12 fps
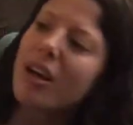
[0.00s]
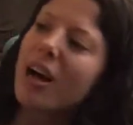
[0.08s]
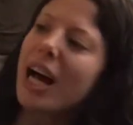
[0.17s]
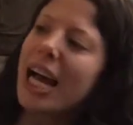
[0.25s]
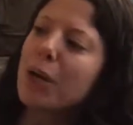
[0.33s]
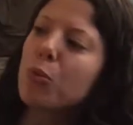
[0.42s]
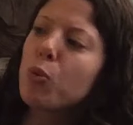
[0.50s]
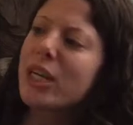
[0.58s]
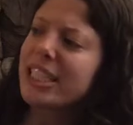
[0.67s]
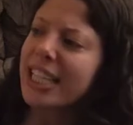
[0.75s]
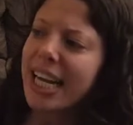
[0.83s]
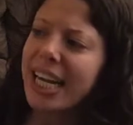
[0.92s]
I
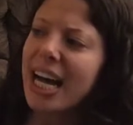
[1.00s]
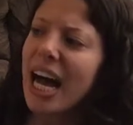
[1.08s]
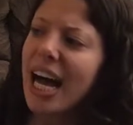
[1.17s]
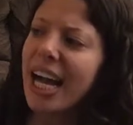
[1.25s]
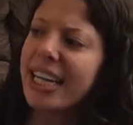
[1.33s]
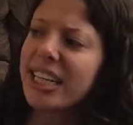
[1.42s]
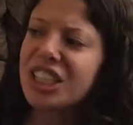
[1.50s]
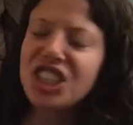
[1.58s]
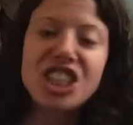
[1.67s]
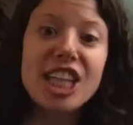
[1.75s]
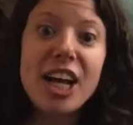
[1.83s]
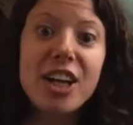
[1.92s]
wish I could hide in a
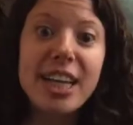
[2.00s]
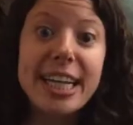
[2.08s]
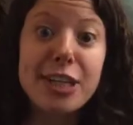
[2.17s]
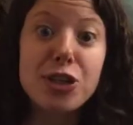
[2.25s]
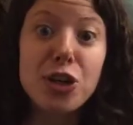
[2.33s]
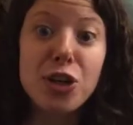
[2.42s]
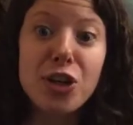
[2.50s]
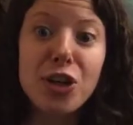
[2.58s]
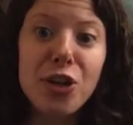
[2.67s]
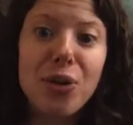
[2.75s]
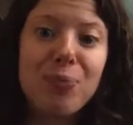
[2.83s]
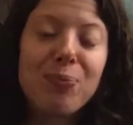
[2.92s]
shell like a turtle.
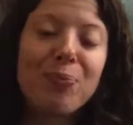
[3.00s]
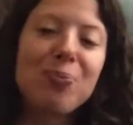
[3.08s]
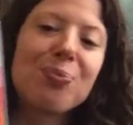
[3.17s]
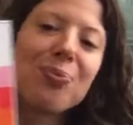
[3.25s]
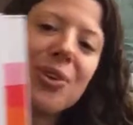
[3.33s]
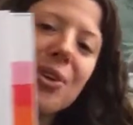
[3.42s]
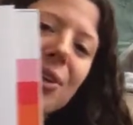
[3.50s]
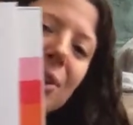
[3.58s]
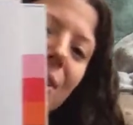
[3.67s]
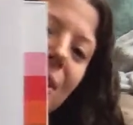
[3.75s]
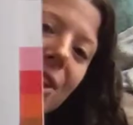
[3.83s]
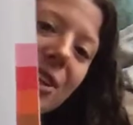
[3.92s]

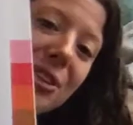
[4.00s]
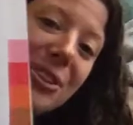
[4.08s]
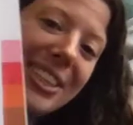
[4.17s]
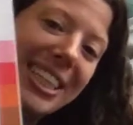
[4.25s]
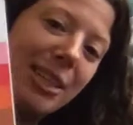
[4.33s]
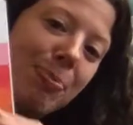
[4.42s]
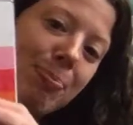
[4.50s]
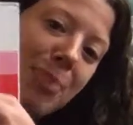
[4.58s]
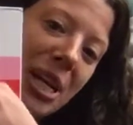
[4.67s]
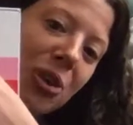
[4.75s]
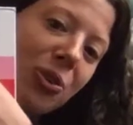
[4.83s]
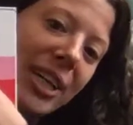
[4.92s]
Do you see the
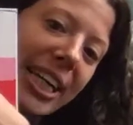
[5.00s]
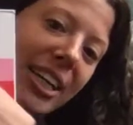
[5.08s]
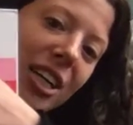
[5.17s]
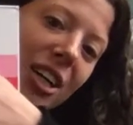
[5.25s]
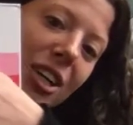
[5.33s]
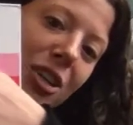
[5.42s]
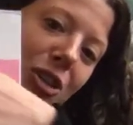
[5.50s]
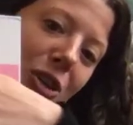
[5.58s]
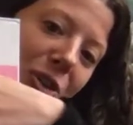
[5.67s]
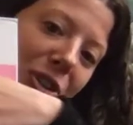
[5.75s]
big green turtle